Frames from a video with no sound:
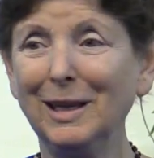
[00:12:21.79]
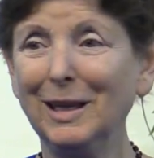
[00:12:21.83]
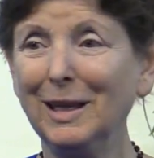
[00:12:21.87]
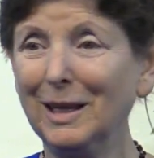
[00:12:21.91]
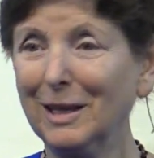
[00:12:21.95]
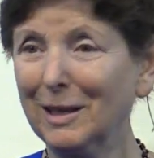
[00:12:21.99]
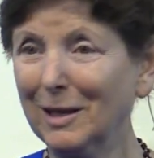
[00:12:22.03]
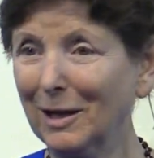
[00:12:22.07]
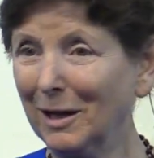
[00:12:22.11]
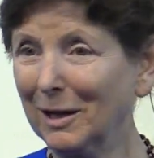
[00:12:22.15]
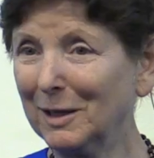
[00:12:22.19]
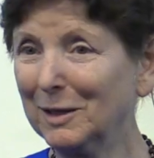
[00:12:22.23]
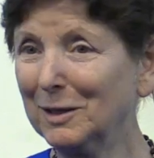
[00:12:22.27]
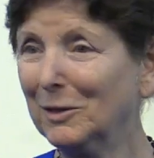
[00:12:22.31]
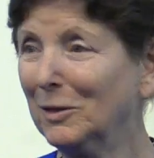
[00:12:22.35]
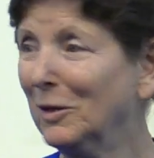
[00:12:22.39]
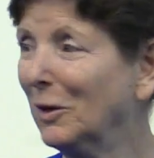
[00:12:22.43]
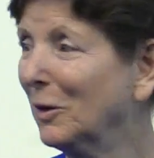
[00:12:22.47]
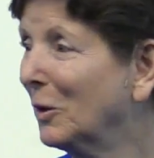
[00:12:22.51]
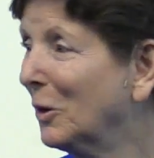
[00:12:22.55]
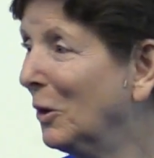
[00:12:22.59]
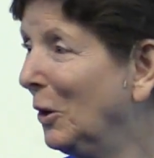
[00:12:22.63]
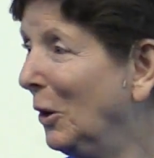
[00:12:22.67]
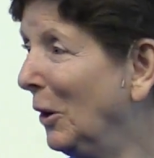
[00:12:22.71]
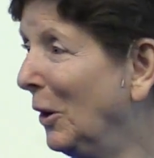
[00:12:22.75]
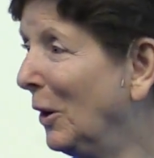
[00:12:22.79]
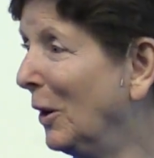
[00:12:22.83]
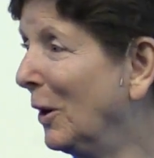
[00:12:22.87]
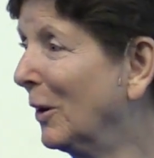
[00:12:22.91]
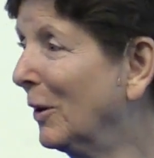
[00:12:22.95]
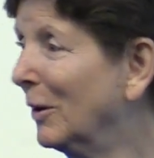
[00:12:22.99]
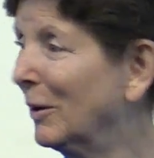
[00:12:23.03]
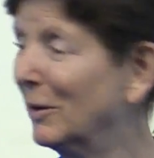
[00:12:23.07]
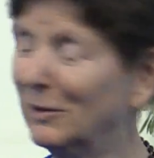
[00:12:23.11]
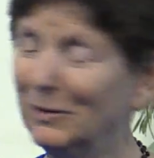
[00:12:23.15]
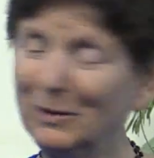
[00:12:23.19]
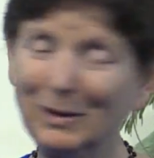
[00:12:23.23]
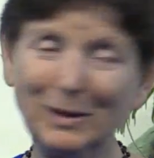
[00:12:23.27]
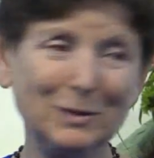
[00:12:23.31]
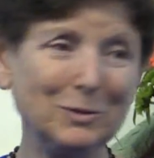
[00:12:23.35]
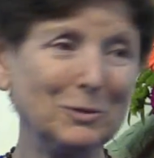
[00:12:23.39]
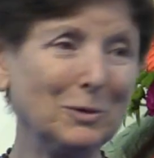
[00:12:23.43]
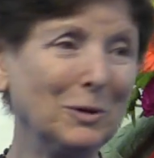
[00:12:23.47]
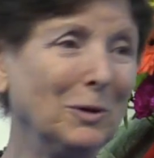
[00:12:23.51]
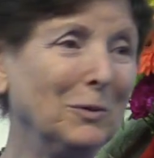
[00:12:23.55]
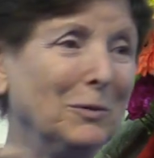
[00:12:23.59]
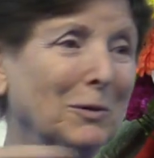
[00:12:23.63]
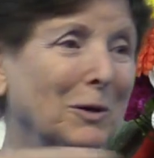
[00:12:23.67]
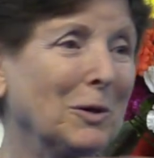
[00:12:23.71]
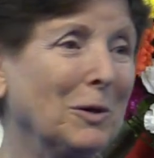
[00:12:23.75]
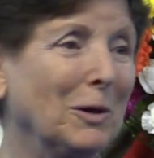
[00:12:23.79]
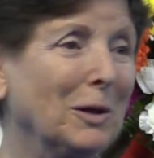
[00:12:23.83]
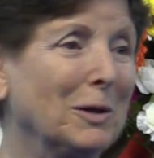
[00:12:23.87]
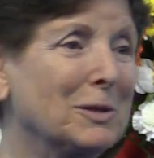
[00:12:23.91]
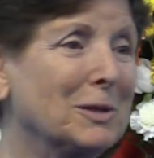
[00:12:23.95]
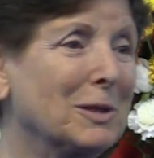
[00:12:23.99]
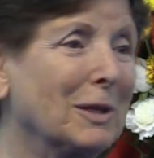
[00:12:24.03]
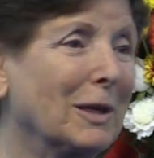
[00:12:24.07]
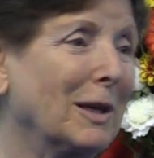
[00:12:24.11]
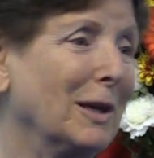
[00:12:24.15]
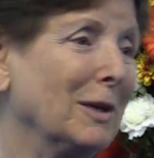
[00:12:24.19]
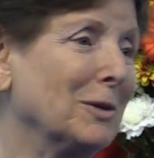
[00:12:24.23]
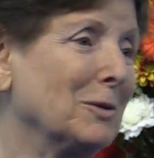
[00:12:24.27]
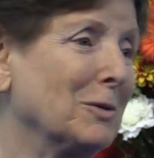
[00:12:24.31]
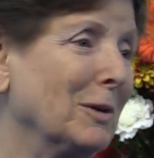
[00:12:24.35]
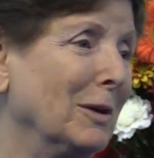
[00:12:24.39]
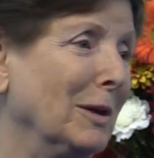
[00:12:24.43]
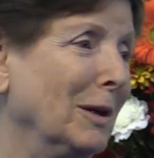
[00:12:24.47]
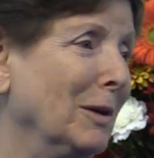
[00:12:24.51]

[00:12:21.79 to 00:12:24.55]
He got in their car, they drove across the country,